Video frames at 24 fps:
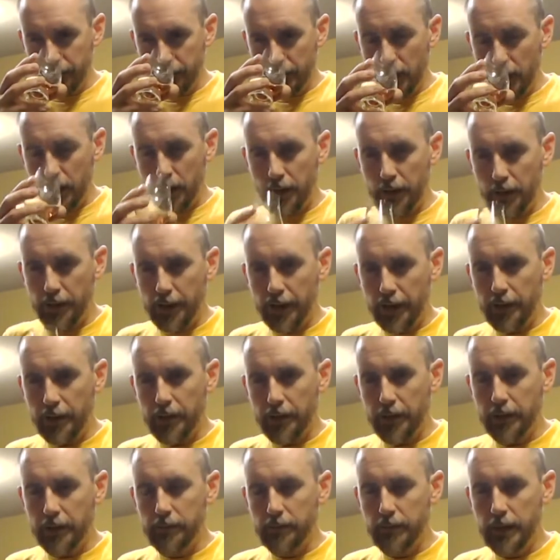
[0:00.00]
on there
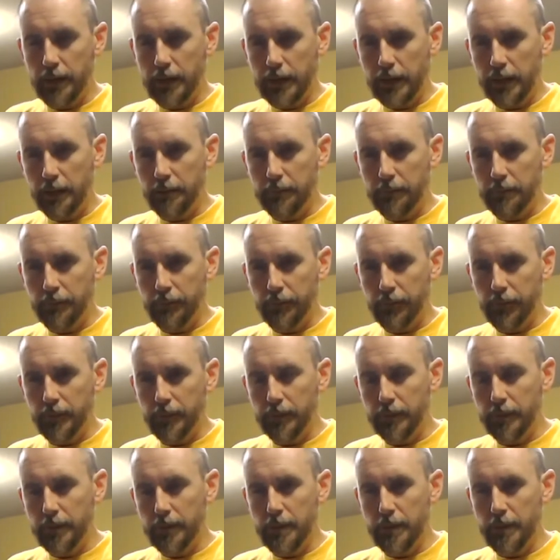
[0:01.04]
that
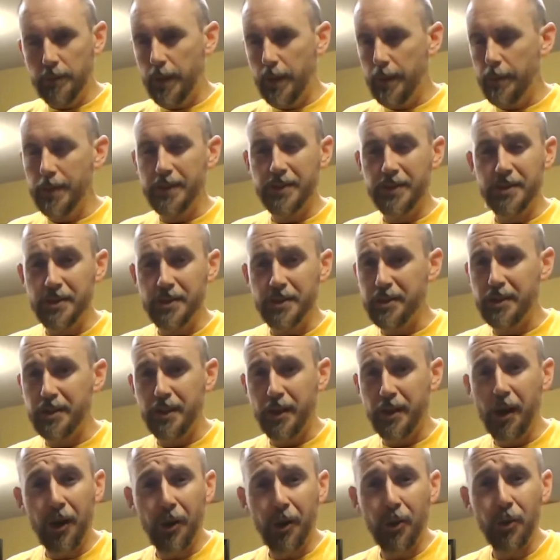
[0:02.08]
maybe it's just an
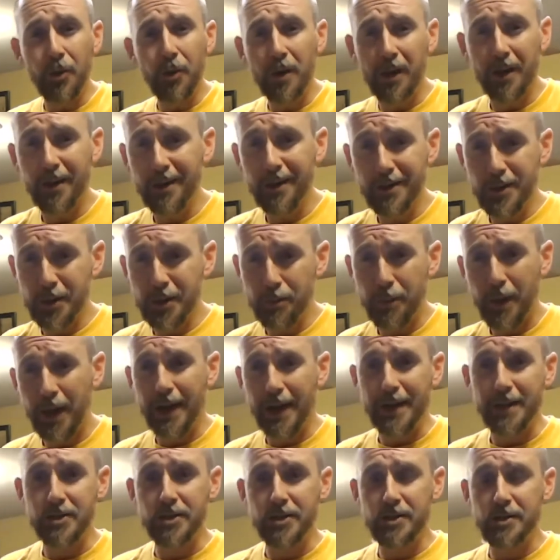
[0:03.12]
oak
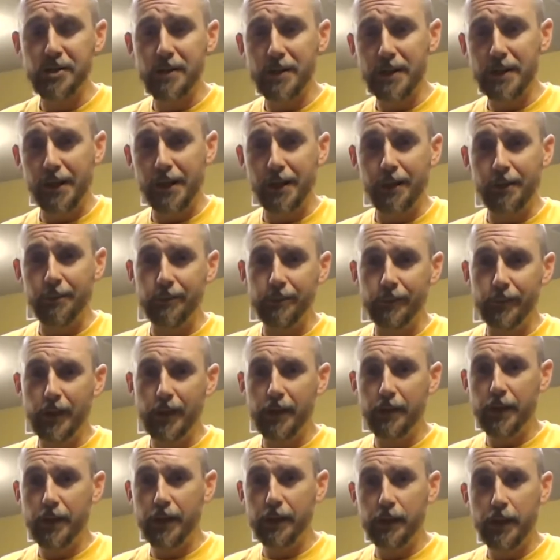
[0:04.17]
spice, kind
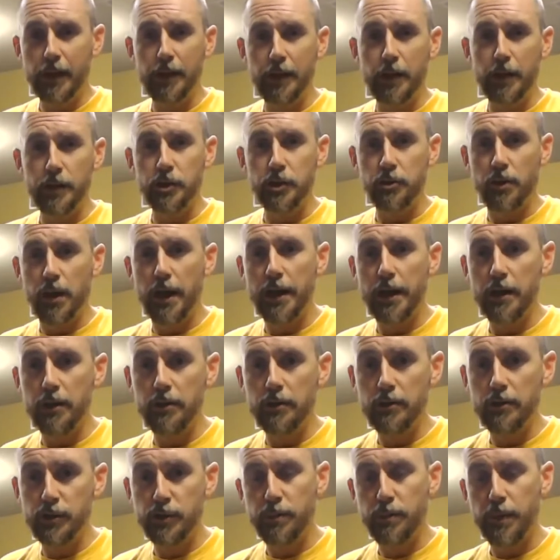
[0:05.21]
of that dry
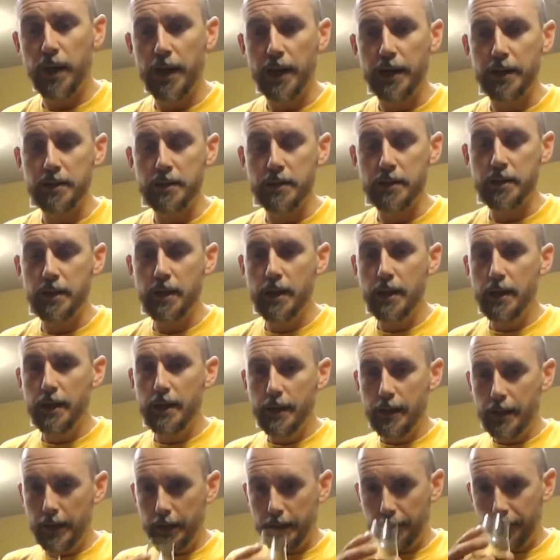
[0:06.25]
oak spice.
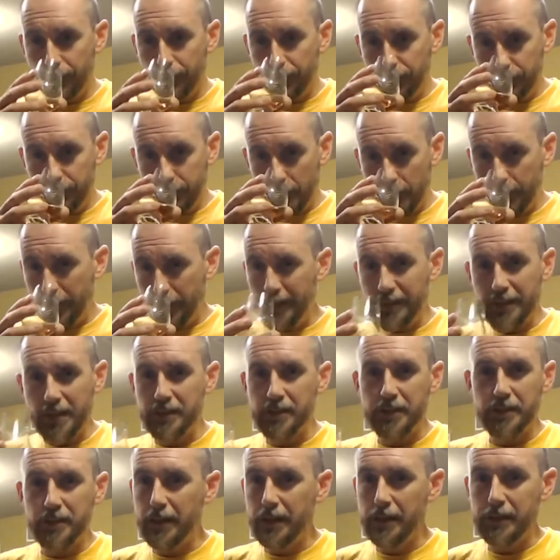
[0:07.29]
But it
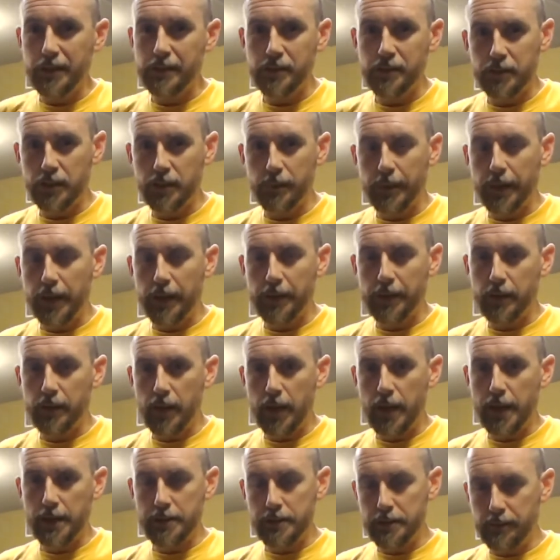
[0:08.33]
doesn't jump out of the
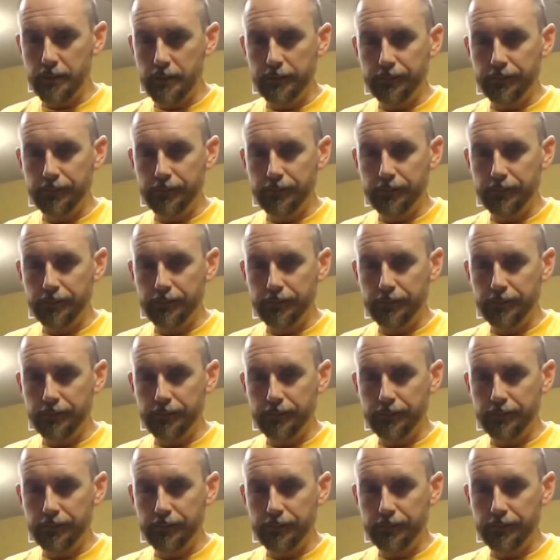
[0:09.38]
glass.